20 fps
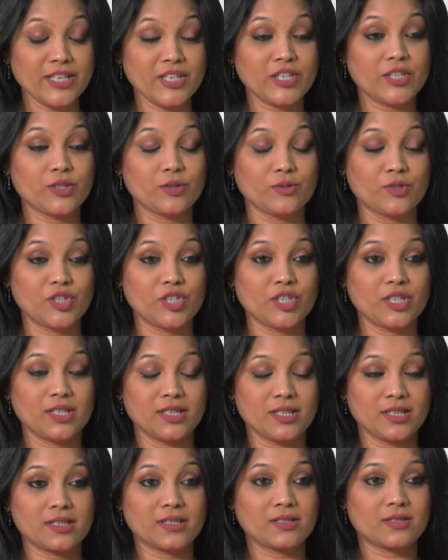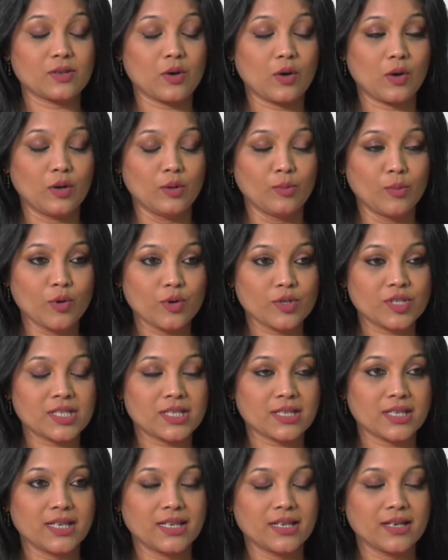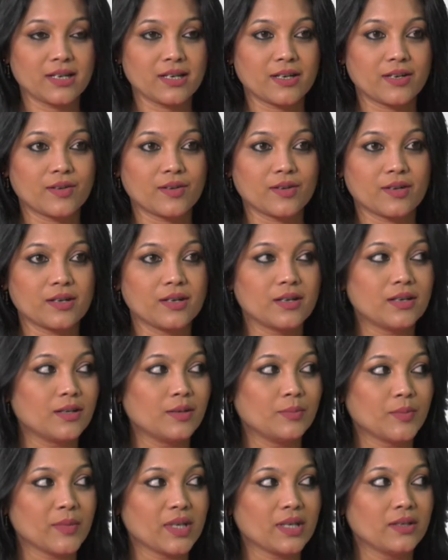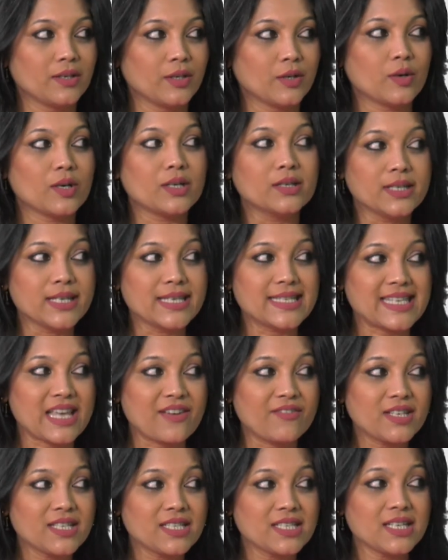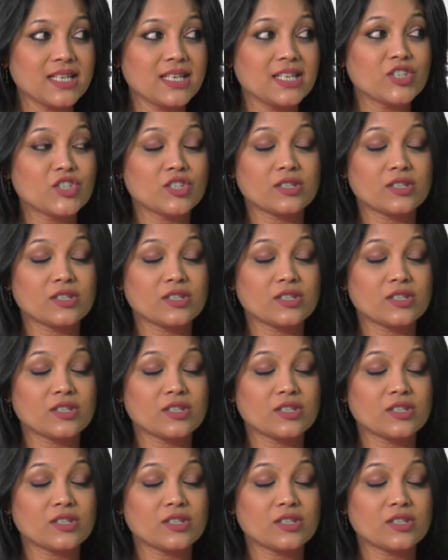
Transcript: you, she is almost in her early 70s.